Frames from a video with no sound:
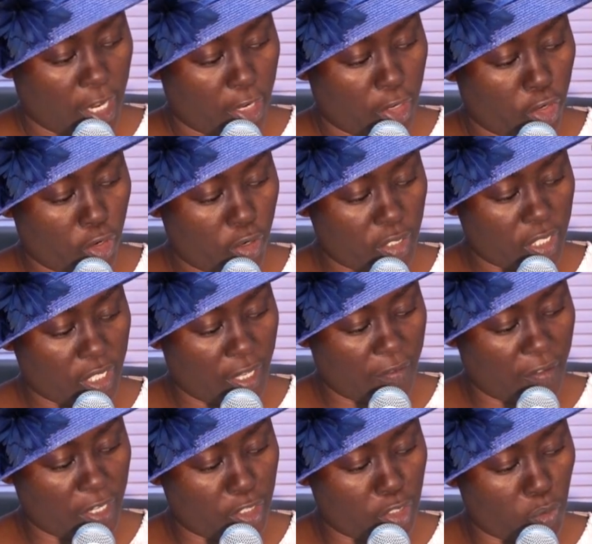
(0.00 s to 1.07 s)
"Not
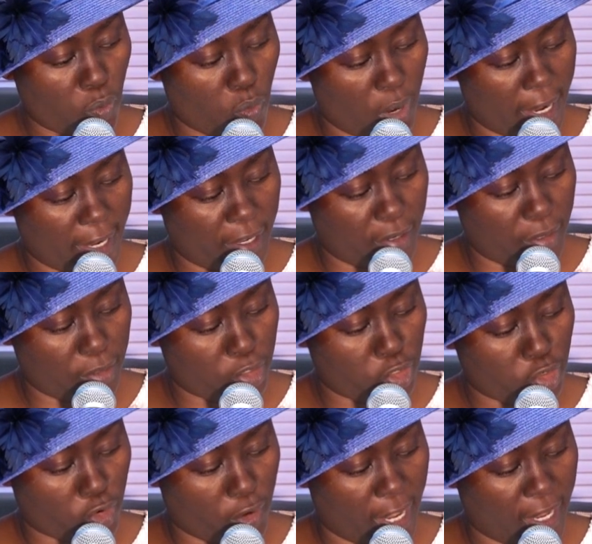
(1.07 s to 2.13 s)
given to wine, nor
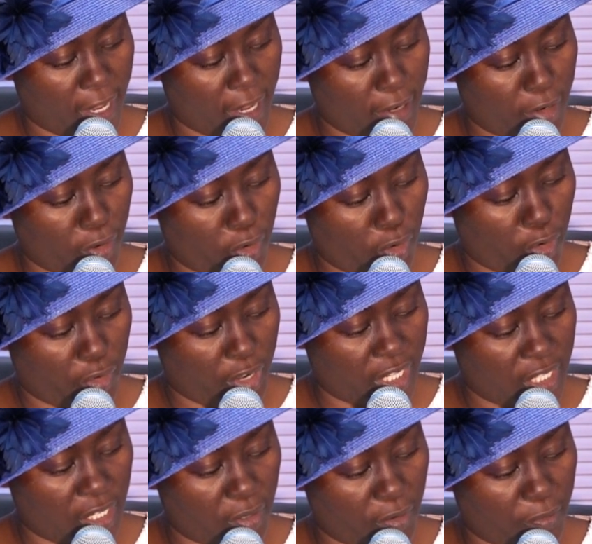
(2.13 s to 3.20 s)
striker, nor
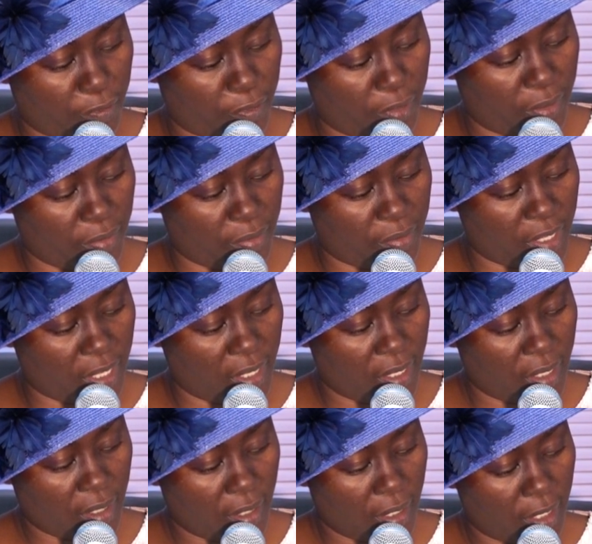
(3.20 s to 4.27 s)
greedy of
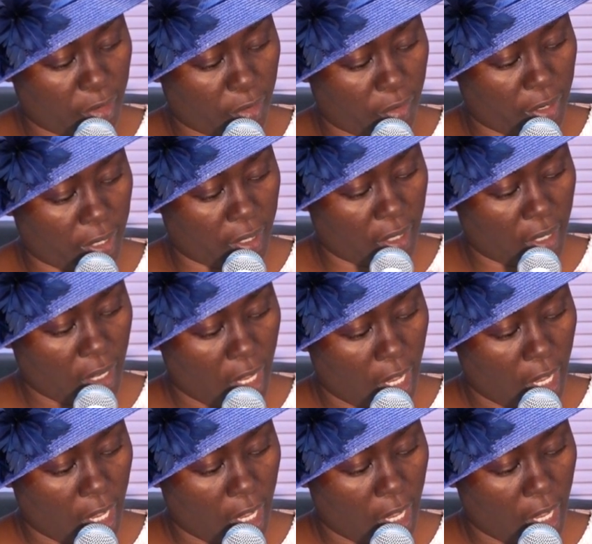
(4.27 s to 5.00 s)
filthy lucre,